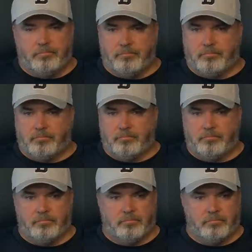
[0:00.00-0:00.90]
Since you brought
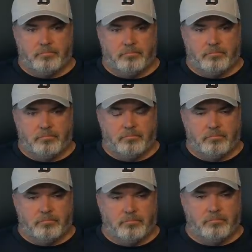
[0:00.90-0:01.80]
up Golston, how is
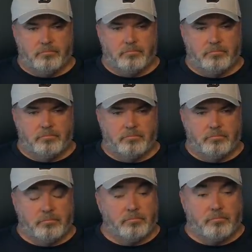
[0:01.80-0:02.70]
he working
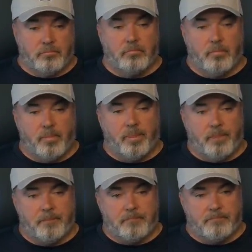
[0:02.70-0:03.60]
back and is
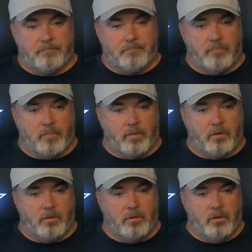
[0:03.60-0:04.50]
is there a good chance he'll
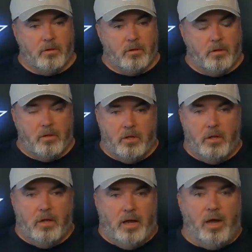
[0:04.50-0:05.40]
be active this
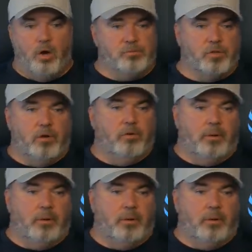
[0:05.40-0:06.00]
week? I hope so.